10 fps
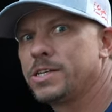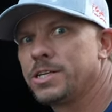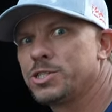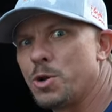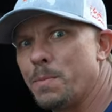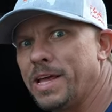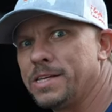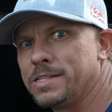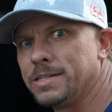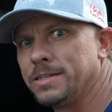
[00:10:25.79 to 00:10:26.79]
things are
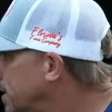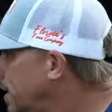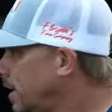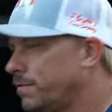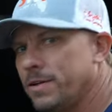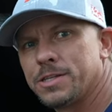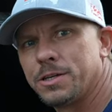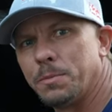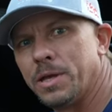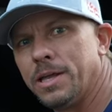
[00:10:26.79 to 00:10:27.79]
amazing and it fits in
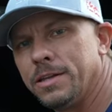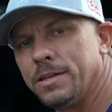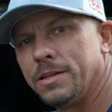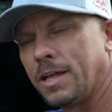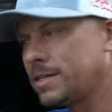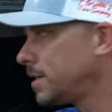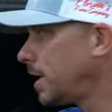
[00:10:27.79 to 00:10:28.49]
the bin. That's,